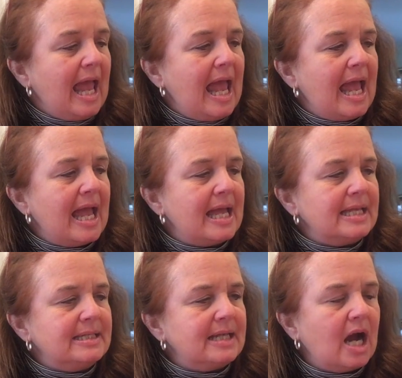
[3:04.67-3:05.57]

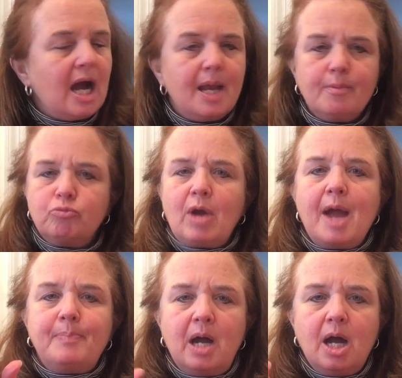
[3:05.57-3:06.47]
and I
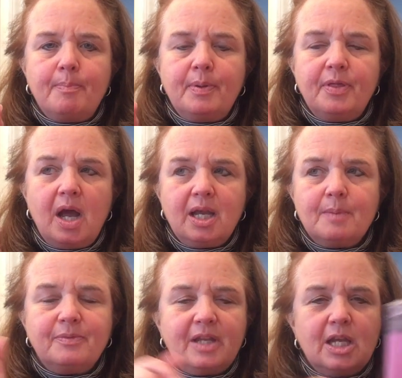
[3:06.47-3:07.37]
wrap up
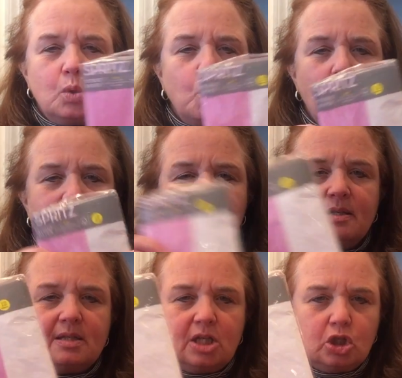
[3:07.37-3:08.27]
items in
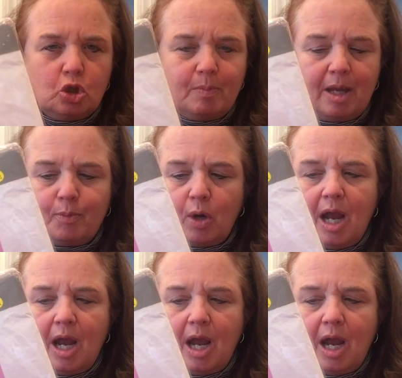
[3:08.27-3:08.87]
white tissue paper.